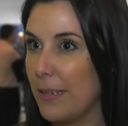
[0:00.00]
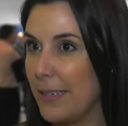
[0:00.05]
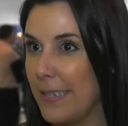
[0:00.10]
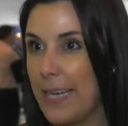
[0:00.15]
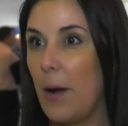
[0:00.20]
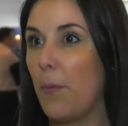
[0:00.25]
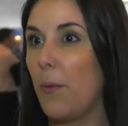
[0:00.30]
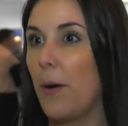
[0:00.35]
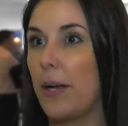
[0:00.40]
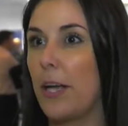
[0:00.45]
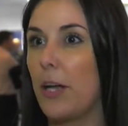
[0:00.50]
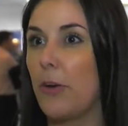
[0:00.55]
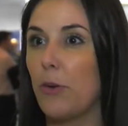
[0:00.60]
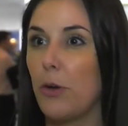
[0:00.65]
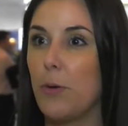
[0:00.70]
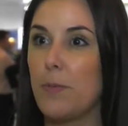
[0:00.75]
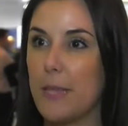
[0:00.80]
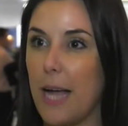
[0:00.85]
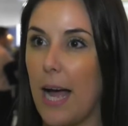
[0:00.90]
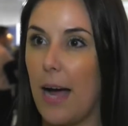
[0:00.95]
networking
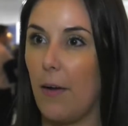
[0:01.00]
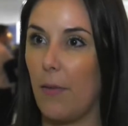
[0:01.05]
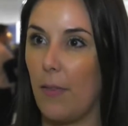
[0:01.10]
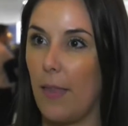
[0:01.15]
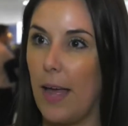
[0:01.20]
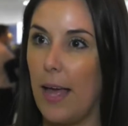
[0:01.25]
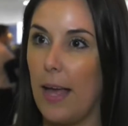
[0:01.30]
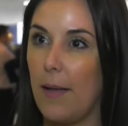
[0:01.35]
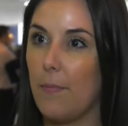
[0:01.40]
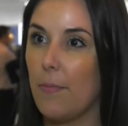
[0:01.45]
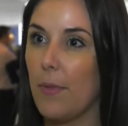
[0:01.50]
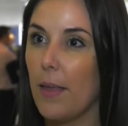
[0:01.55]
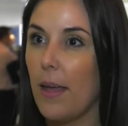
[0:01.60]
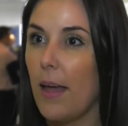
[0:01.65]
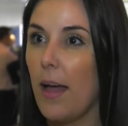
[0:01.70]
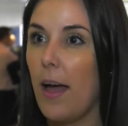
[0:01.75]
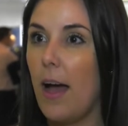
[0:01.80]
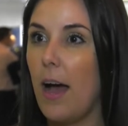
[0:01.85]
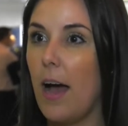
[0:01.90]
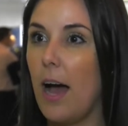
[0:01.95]
groups out there.
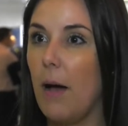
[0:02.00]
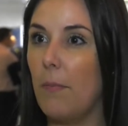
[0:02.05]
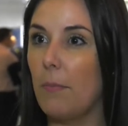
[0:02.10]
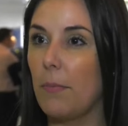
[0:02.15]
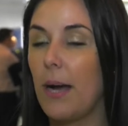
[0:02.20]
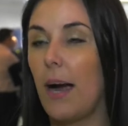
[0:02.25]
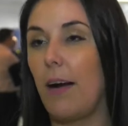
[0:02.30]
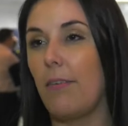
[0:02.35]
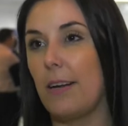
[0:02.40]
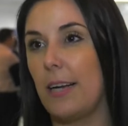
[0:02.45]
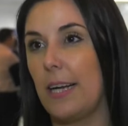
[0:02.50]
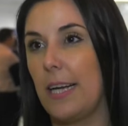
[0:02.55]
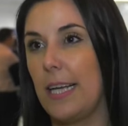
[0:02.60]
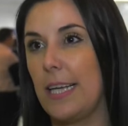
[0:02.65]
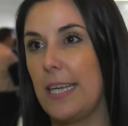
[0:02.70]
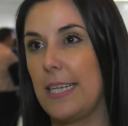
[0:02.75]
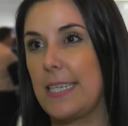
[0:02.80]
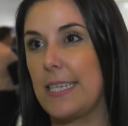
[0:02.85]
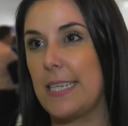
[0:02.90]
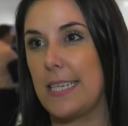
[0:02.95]
Um,
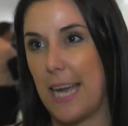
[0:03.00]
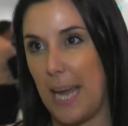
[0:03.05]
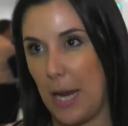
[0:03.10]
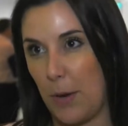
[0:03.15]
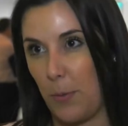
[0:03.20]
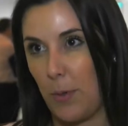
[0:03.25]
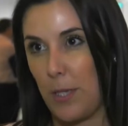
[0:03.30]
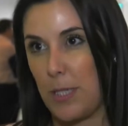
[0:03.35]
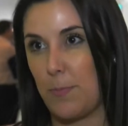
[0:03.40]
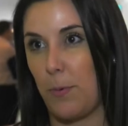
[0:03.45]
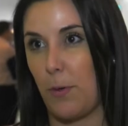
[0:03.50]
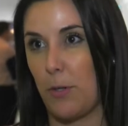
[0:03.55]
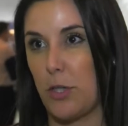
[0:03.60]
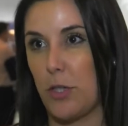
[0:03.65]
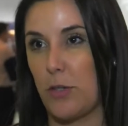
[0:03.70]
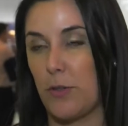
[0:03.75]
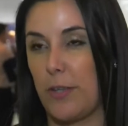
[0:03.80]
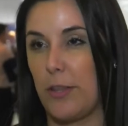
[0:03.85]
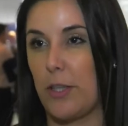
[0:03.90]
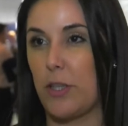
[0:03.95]
currently, today we're
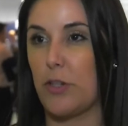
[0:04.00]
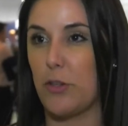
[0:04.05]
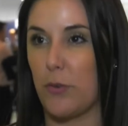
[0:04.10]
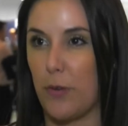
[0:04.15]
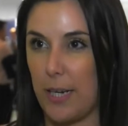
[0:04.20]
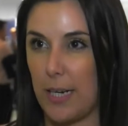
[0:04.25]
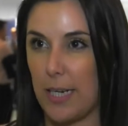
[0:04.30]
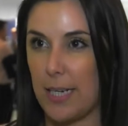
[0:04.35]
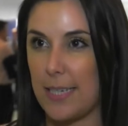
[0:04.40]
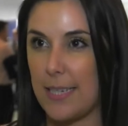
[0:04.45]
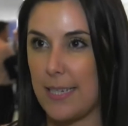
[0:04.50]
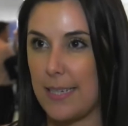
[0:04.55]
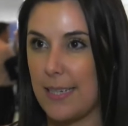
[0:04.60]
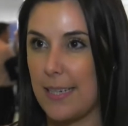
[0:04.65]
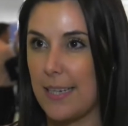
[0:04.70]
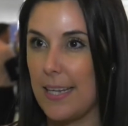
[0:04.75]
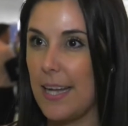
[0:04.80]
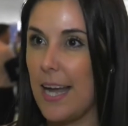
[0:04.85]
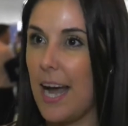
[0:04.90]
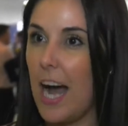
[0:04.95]
sponsoring the drinks
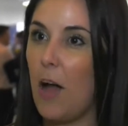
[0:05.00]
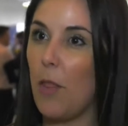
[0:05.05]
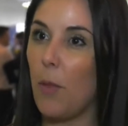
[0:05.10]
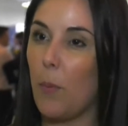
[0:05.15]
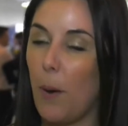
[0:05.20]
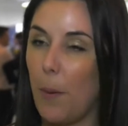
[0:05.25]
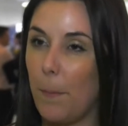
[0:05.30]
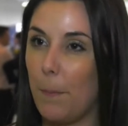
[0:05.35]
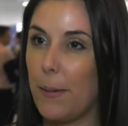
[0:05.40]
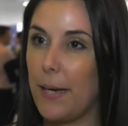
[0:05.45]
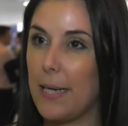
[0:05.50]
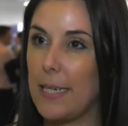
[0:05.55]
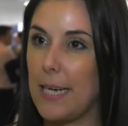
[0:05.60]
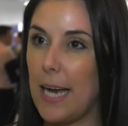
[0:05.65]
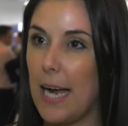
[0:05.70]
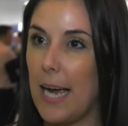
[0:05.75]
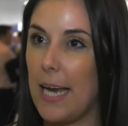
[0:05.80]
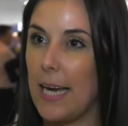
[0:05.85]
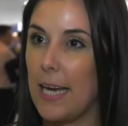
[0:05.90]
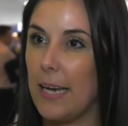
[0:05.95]
at the One Big
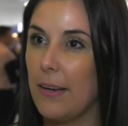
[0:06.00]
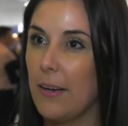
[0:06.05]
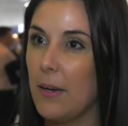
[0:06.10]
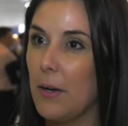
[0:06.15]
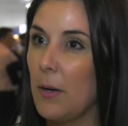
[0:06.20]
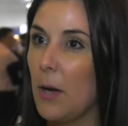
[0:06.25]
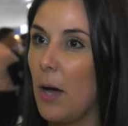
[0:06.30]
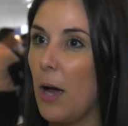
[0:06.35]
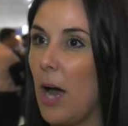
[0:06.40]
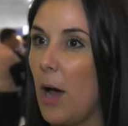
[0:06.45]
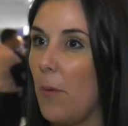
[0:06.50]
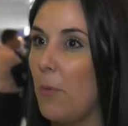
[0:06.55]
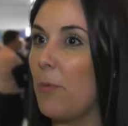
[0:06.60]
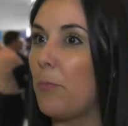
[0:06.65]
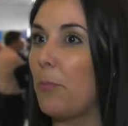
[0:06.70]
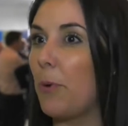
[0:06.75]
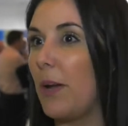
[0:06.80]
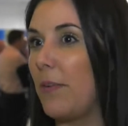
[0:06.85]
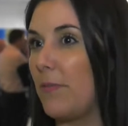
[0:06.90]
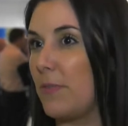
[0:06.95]
Day. Um,
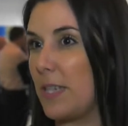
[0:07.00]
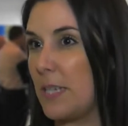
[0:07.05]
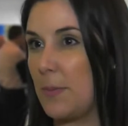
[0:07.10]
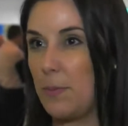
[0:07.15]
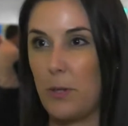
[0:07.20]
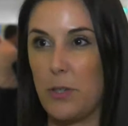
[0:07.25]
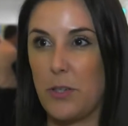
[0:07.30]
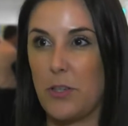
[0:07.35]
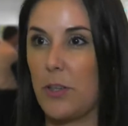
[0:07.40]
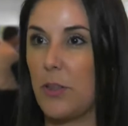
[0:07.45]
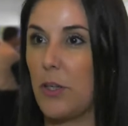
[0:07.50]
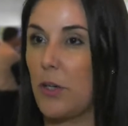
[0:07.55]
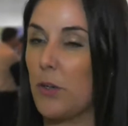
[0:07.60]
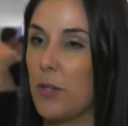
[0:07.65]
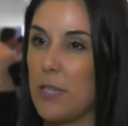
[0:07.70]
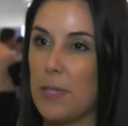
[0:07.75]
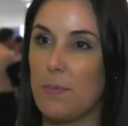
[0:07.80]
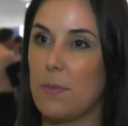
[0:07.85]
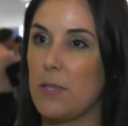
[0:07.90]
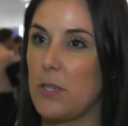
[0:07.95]
we've previously sponsored the
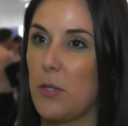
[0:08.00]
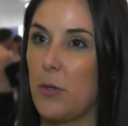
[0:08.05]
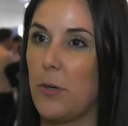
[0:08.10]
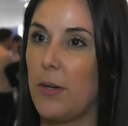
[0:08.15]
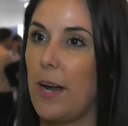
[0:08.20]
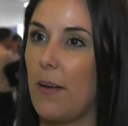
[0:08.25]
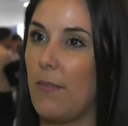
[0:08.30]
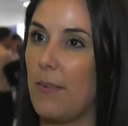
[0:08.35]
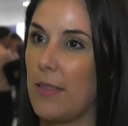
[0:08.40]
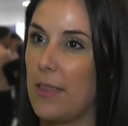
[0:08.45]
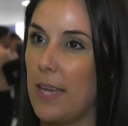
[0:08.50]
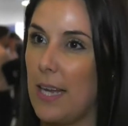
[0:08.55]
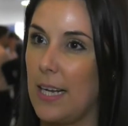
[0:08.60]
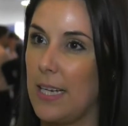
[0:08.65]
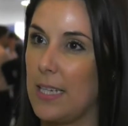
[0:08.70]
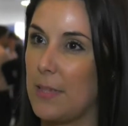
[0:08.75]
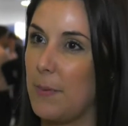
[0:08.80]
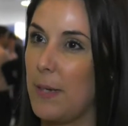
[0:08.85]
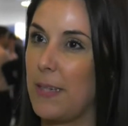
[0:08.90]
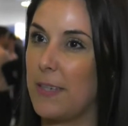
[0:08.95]
Christmas do and other
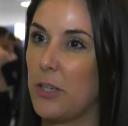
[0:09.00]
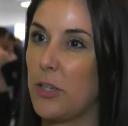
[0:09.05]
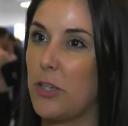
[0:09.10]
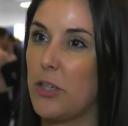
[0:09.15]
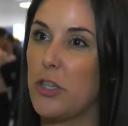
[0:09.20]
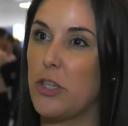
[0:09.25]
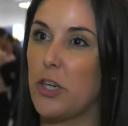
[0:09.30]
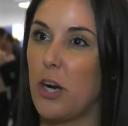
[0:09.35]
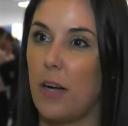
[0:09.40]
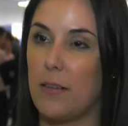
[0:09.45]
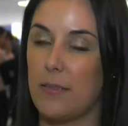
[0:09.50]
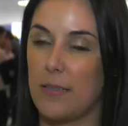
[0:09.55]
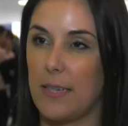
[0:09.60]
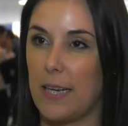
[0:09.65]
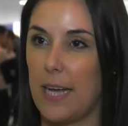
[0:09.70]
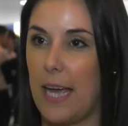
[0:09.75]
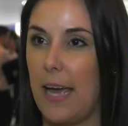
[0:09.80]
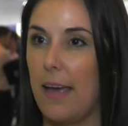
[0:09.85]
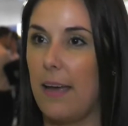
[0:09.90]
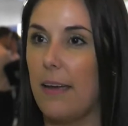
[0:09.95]
things, but it's a good chance to
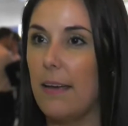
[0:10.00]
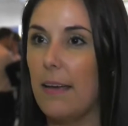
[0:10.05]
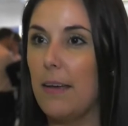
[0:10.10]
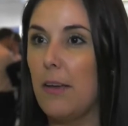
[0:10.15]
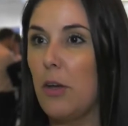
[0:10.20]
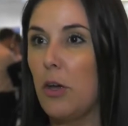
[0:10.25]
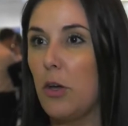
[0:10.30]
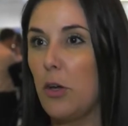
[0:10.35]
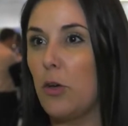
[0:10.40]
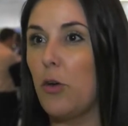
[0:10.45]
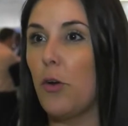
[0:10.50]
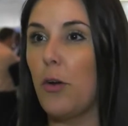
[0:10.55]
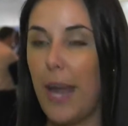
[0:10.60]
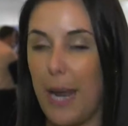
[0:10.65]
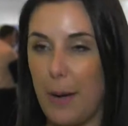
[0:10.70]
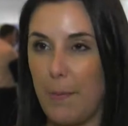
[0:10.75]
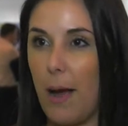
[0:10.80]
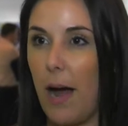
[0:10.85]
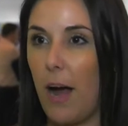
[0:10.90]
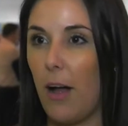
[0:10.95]
get your
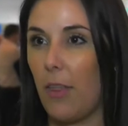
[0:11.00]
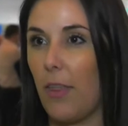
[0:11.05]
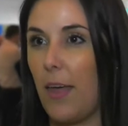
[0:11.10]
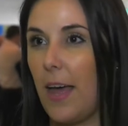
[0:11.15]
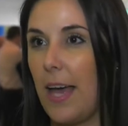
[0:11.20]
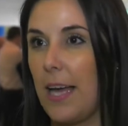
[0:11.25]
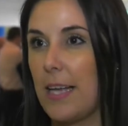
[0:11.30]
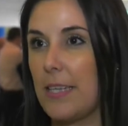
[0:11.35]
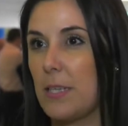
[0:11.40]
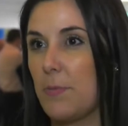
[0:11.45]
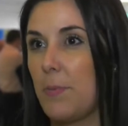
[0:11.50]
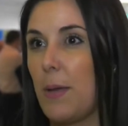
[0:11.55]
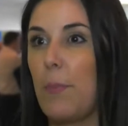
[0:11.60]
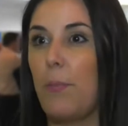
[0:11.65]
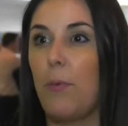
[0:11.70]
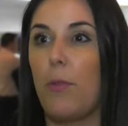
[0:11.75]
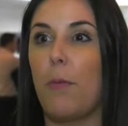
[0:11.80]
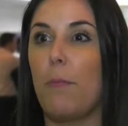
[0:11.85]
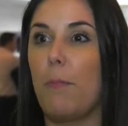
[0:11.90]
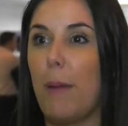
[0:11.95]
name out there to
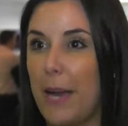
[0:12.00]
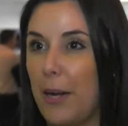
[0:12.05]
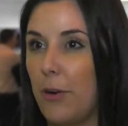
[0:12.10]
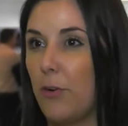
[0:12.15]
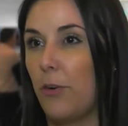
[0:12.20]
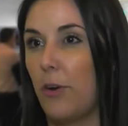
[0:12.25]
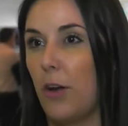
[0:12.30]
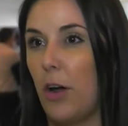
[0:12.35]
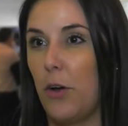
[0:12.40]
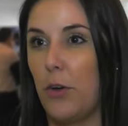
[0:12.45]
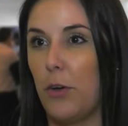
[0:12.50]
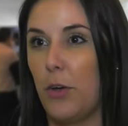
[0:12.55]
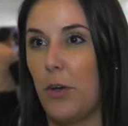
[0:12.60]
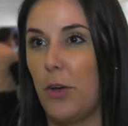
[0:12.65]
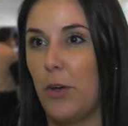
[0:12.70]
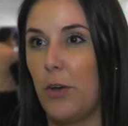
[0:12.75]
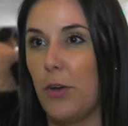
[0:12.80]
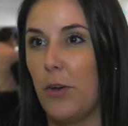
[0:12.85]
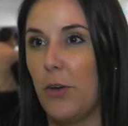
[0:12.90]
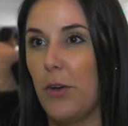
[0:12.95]
people that may not know
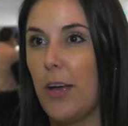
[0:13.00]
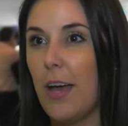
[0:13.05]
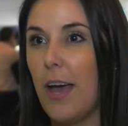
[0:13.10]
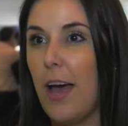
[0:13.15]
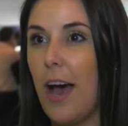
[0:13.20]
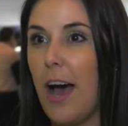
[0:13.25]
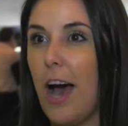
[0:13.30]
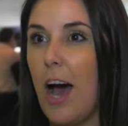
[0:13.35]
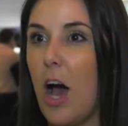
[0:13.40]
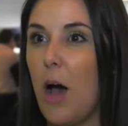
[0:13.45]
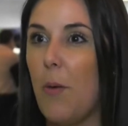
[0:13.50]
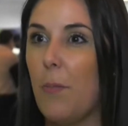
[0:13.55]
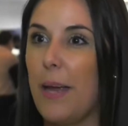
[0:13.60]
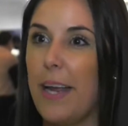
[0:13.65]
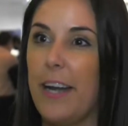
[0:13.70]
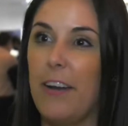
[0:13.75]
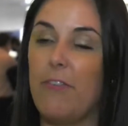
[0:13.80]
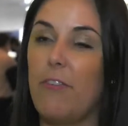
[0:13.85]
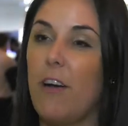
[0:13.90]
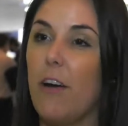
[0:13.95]
you um,
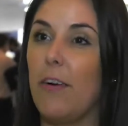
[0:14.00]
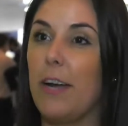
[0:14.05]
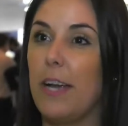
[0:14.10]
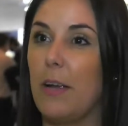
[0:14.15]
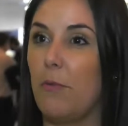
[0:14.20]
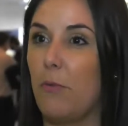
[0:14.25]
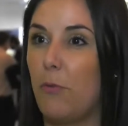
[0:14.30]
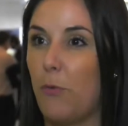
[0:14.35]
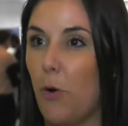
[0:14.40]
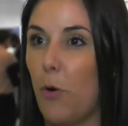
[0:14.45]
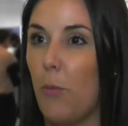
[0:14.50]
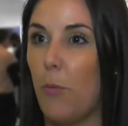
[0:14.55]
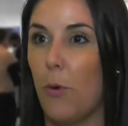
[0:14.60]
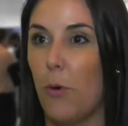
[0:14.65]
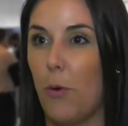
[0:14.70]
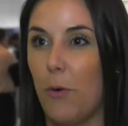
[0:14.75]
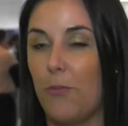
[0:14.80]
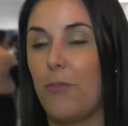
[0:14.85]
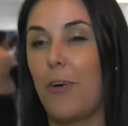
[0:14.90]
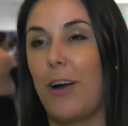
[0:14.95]
in a very
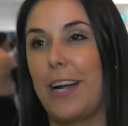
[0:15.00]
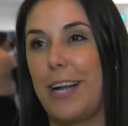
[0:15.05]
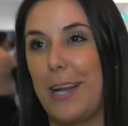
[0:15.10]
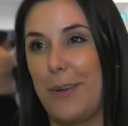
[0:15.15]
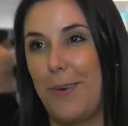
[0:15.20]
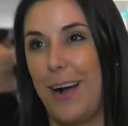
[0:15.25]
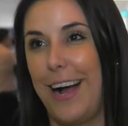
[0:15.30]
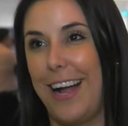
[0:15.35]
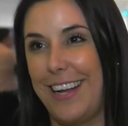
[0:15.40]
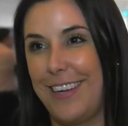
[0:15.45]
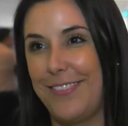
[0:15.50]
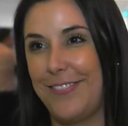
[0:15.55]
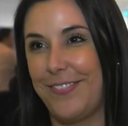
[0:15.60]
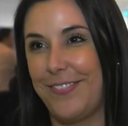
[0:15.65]
informal and friendly way.